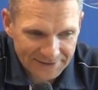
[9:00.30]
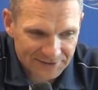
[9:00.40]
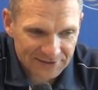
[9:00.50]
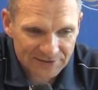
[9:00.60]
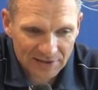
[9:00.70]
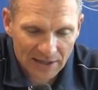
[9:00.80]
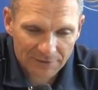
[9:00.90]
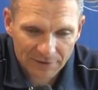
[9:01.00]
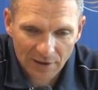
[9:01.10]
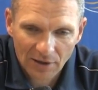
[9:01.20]
of season
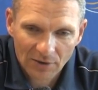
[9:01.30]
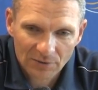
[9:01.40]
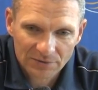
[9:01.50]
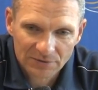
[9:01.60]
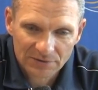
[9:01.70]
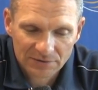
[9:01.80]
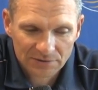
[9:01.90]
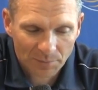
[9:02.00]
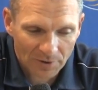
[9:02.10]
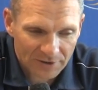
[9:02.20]
left to go
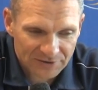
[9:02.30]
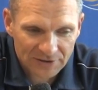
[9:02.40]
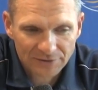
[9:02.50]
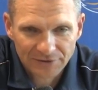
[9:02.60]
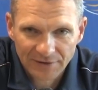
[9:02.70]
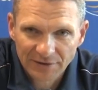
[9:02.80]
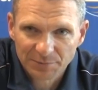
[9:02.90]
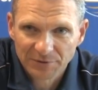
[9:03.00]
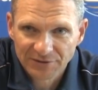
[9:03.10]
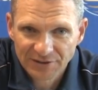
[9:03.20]
to put ourselves in this
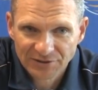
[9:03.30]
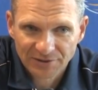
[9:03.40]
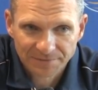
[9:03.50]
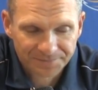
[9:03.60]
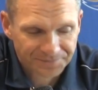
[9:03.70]
position.